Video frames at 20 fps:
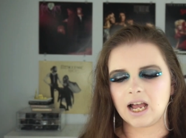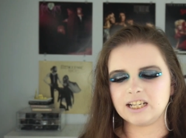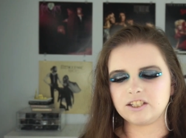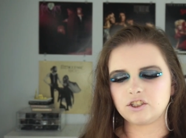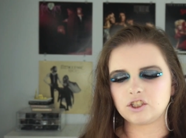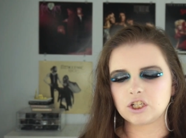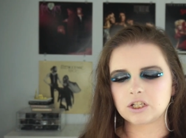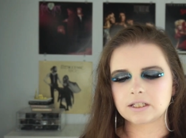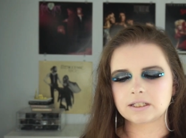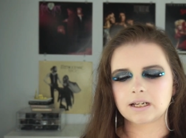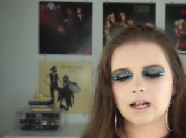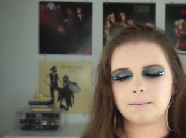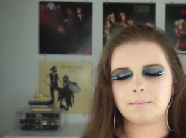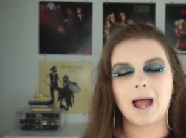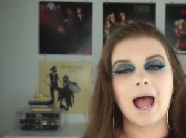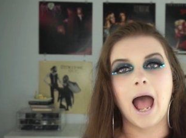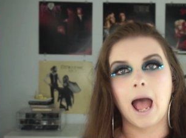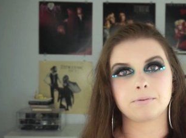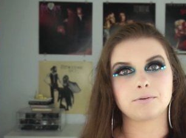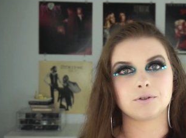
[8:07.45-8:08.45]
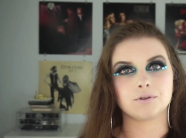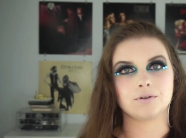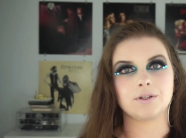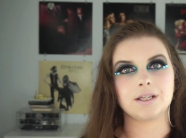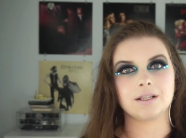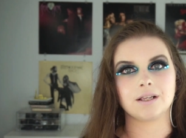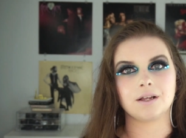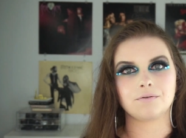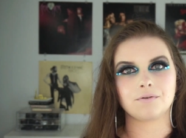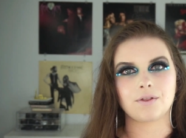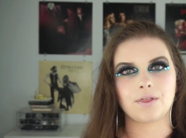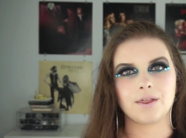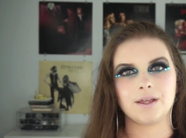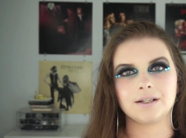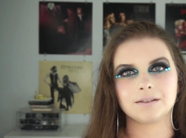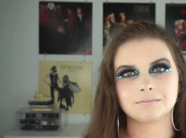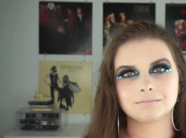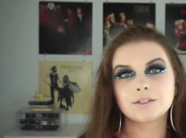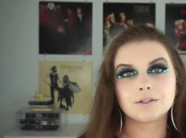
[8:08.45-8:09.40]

I just, I'm absolutely in love with it.